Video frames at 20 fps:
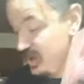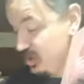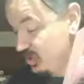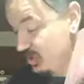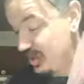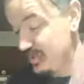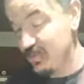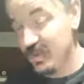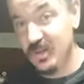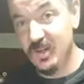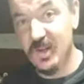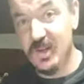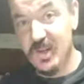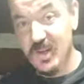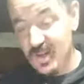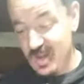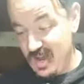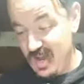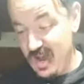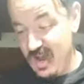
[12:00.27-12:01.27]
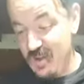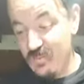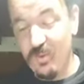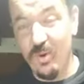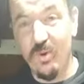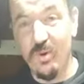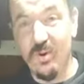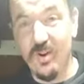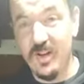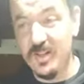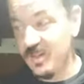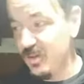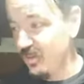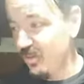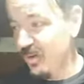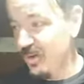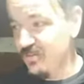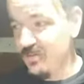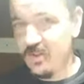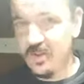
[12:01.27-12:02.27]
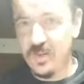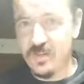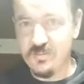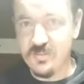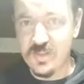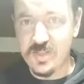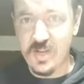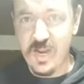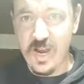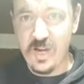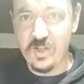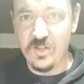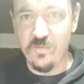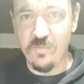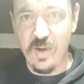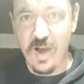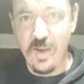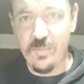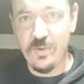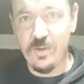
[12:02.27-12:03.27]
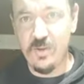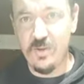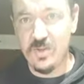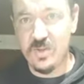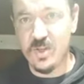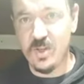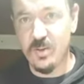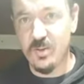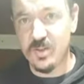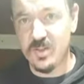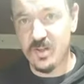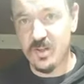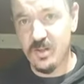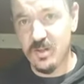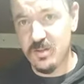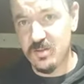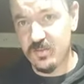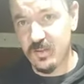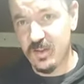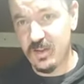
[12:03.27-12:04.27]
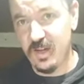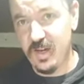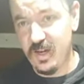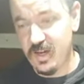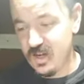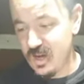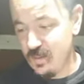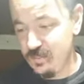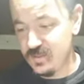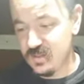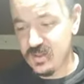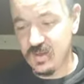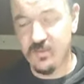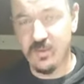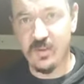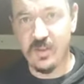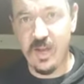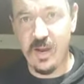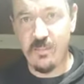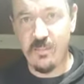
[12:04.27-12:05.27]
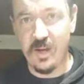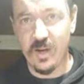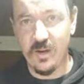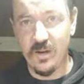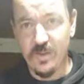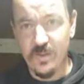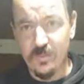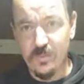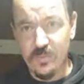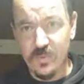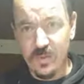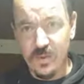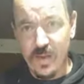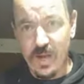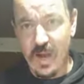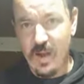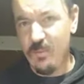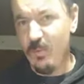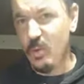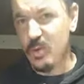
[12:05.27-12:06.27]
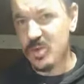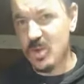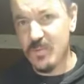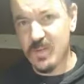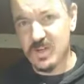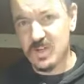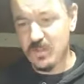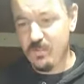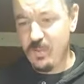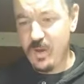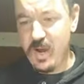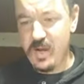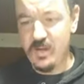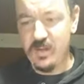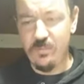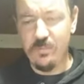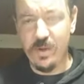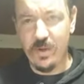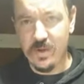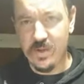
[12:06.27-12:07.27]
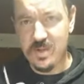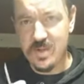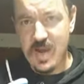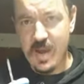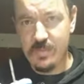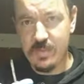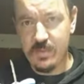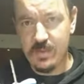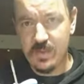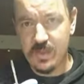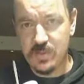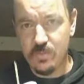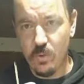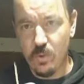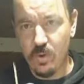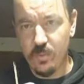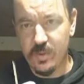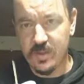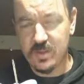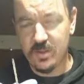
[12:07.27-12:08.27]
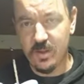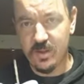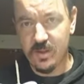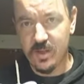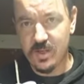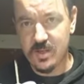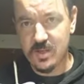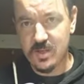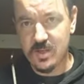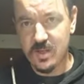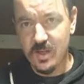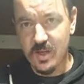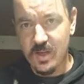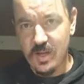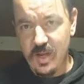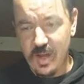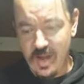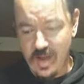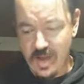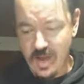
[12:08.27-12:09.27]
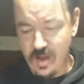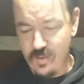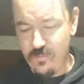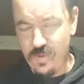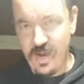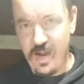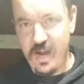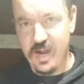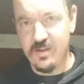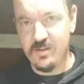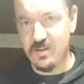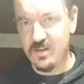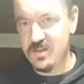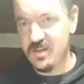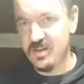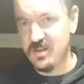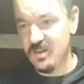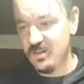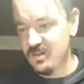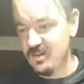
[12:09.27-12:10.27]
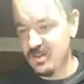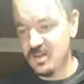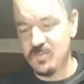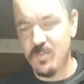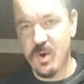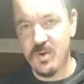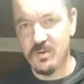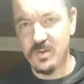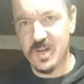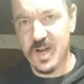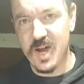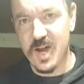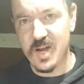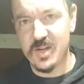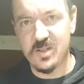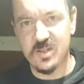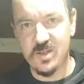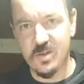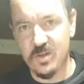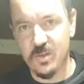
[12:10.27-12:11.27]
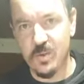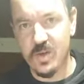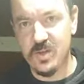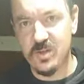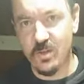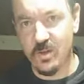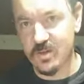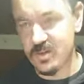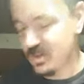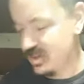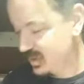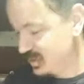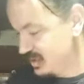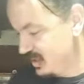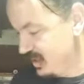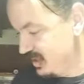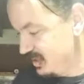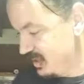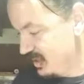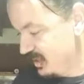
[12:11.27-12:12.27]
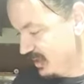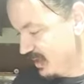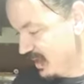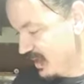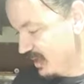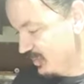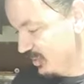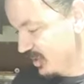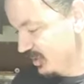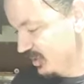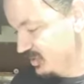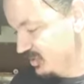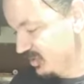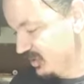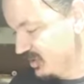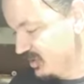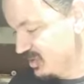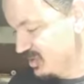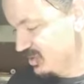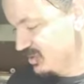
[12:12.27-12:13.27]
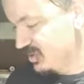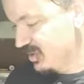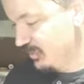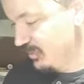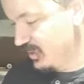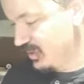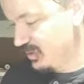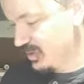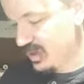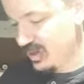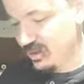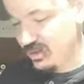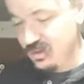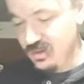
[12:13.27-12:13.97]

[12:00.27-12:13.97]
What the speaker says: treatment. All I do, I've got a stash of barbecue skewers that I use for cleaning up and stuff like that, but also mixing paint, but I snap them into smaller bits like this. And since I used to smoke darts, doing the wee dots thing's easy. I literally just dip the thing